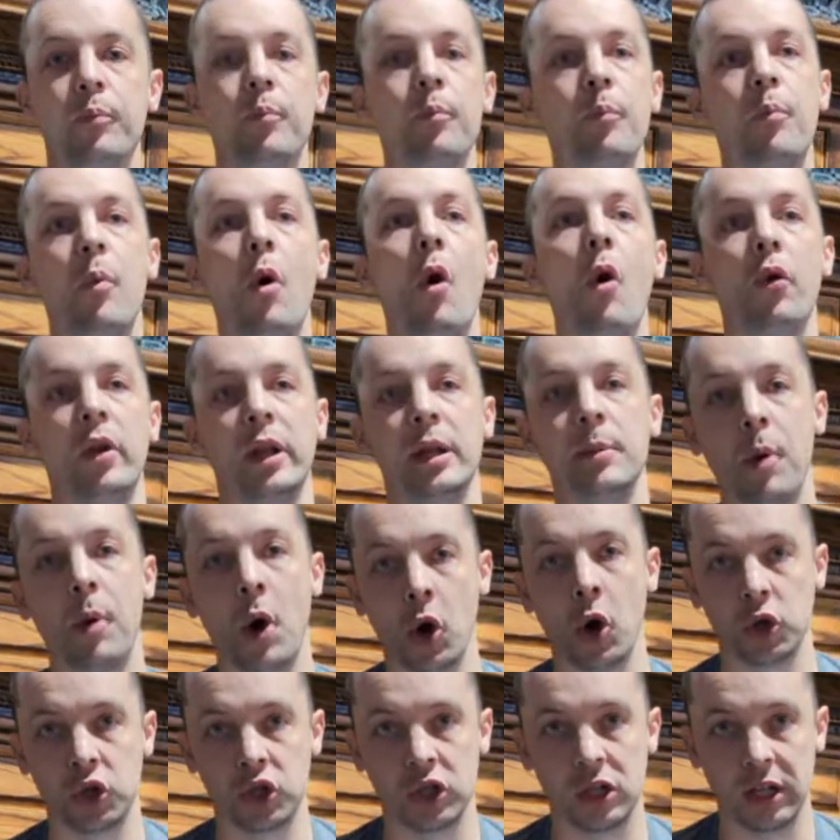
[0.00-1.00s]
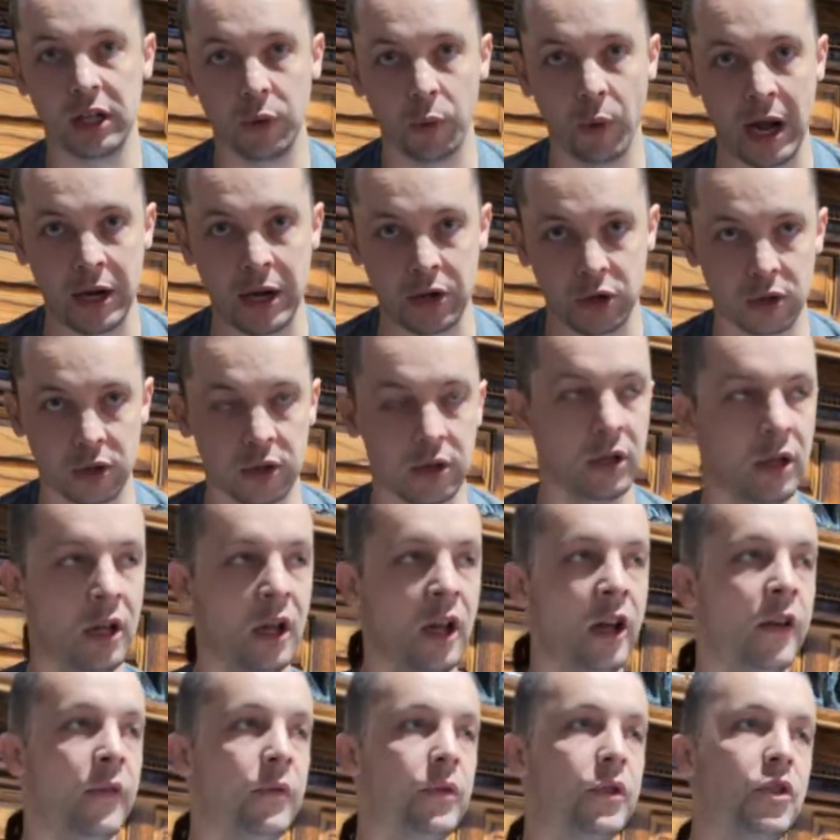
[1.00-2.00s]
only partially rendered.
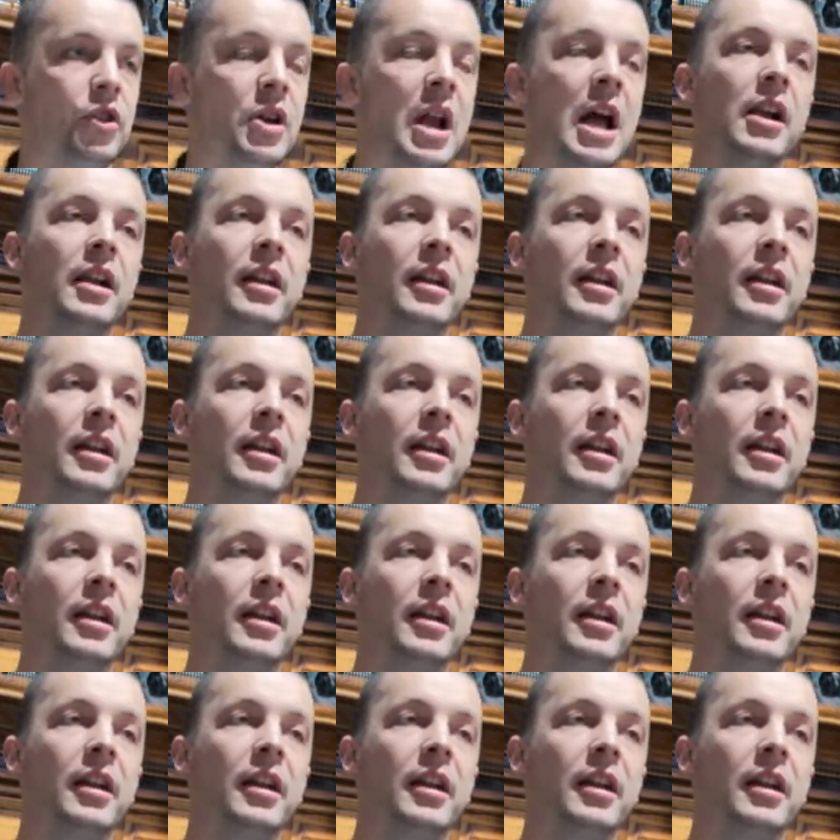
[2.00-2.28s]
So now